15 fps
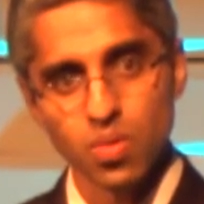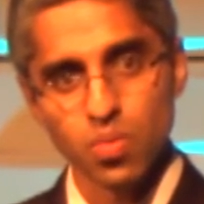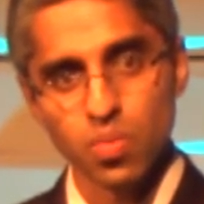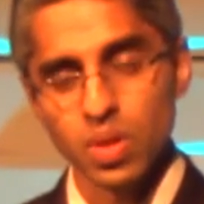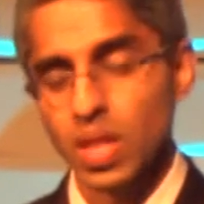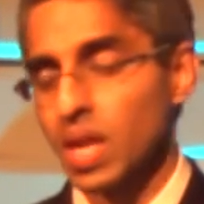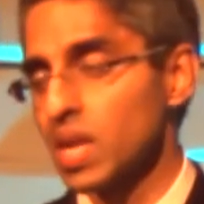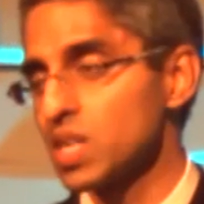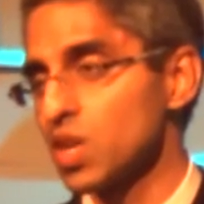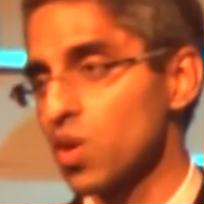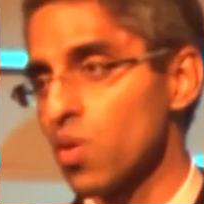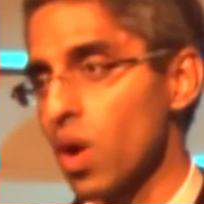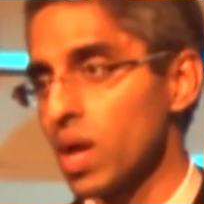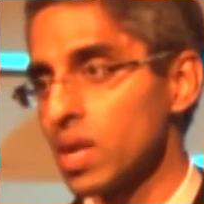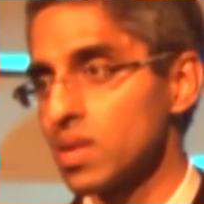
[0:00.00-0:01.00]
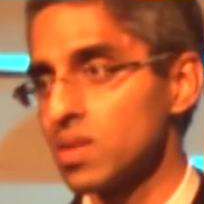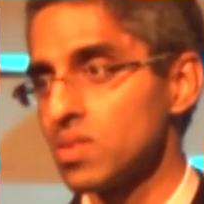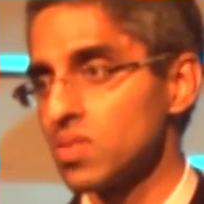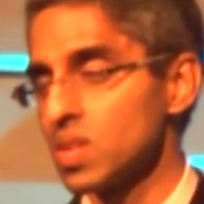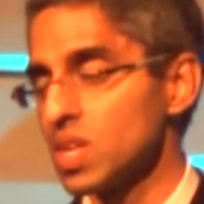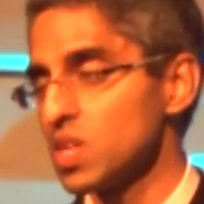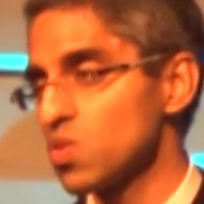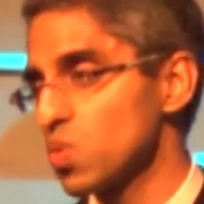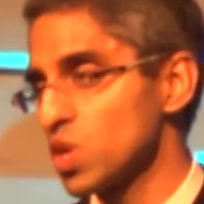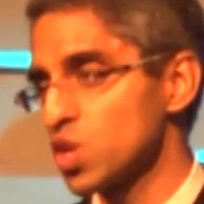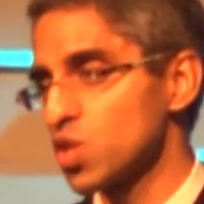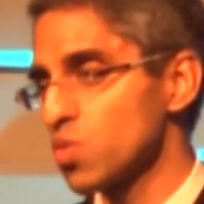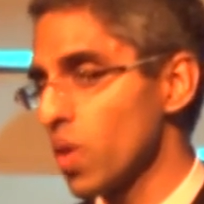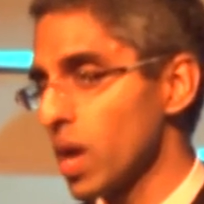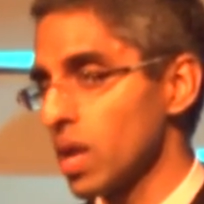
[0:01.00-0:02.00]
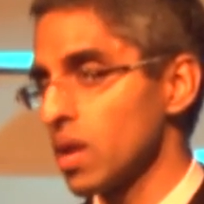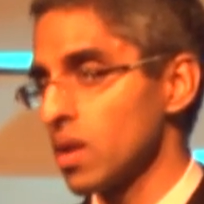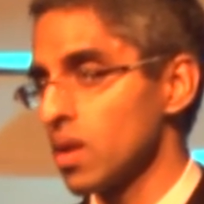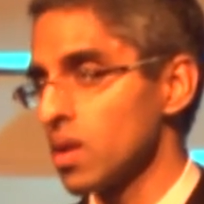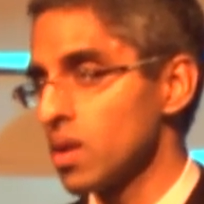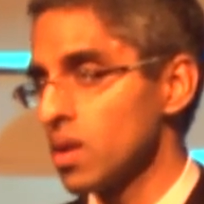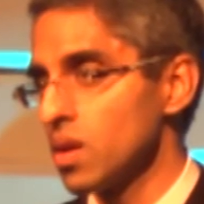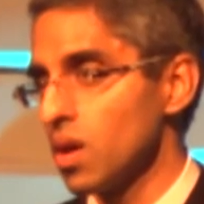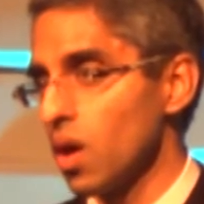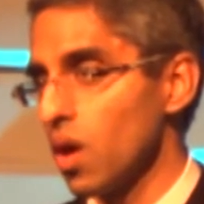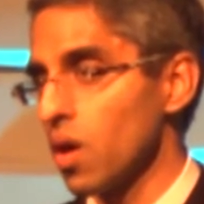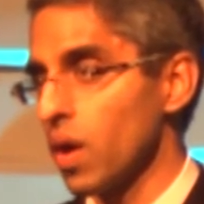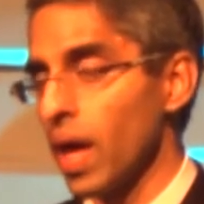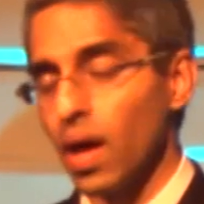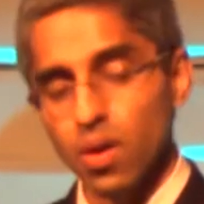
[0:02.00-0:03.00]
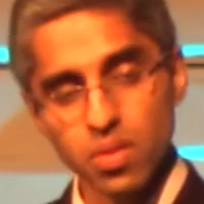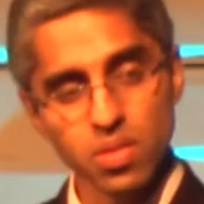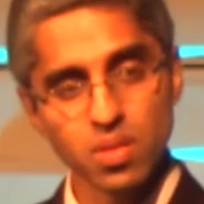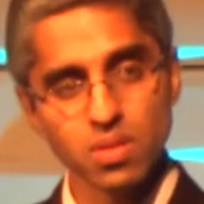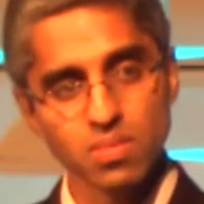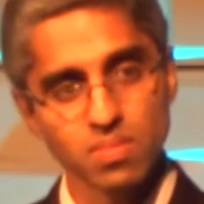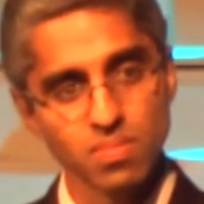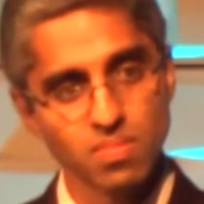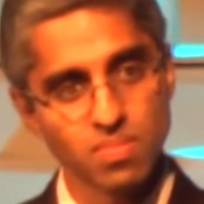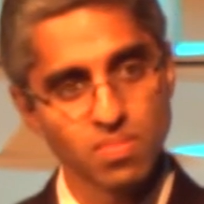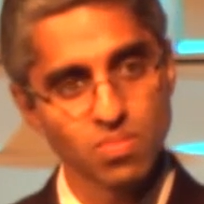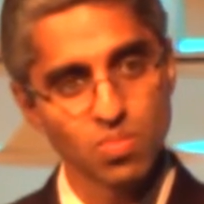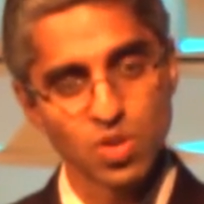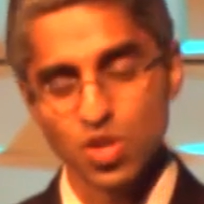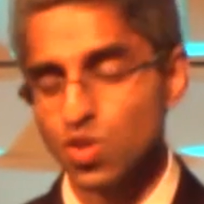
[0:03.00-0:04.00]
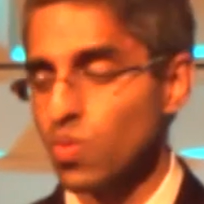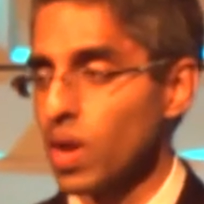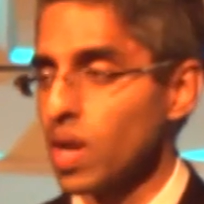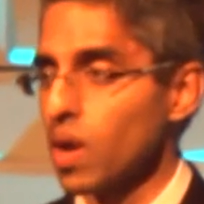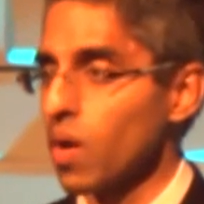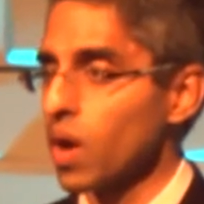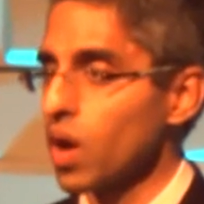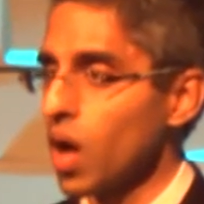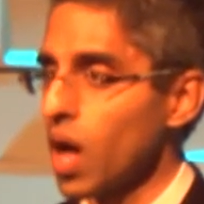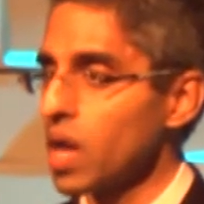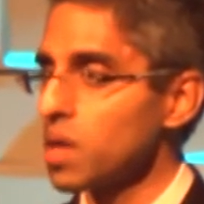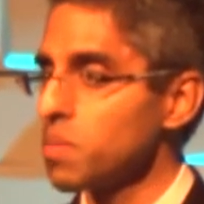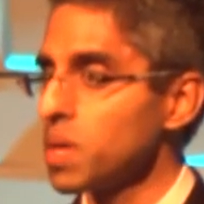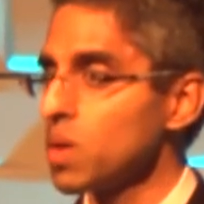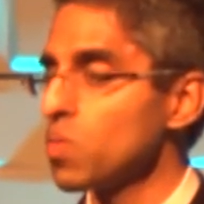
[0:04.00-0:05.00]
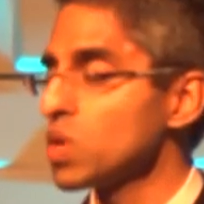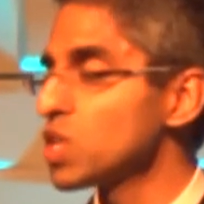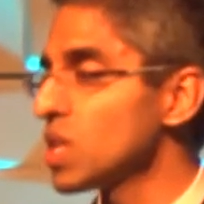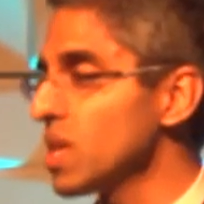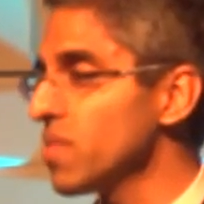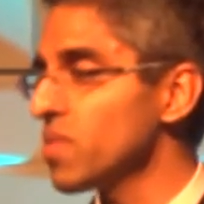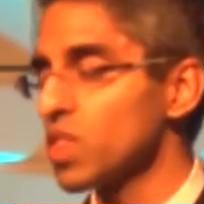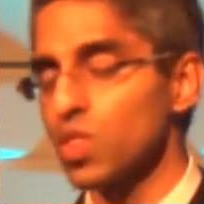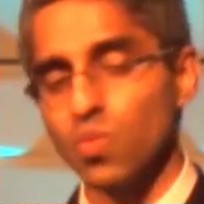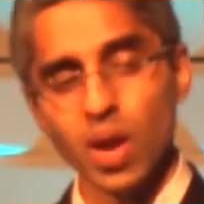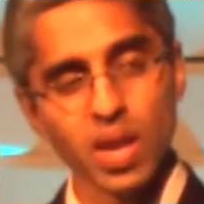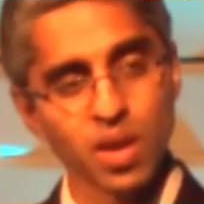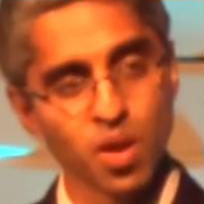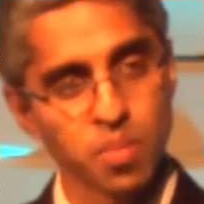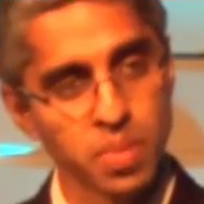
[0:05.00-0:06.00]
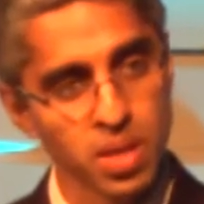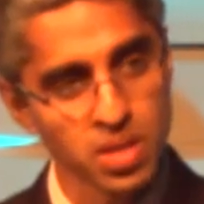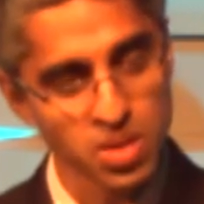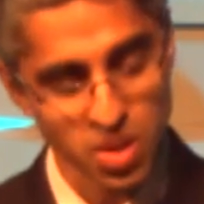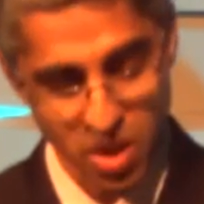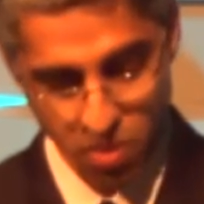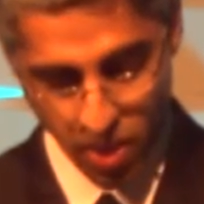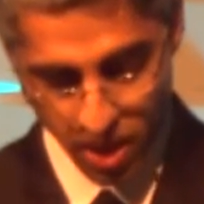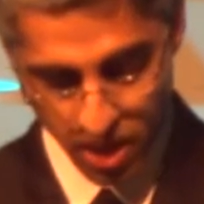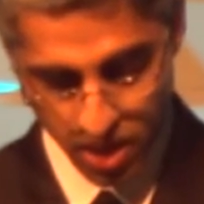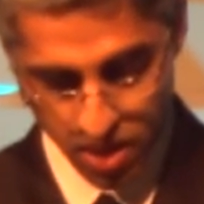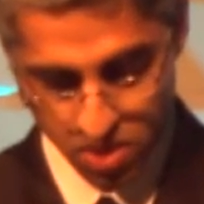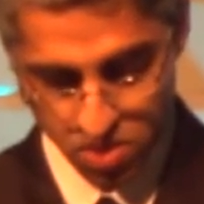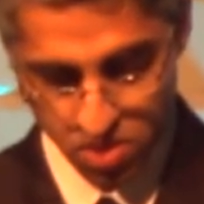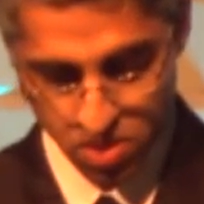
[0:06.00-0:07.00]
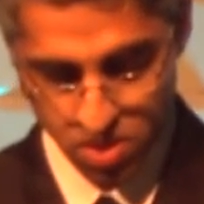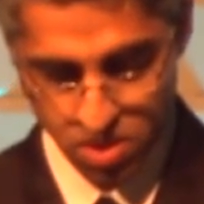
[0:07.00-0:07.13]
related to chronic disease which threaten our health, which threaten our economy, and which even threaten our military readiness,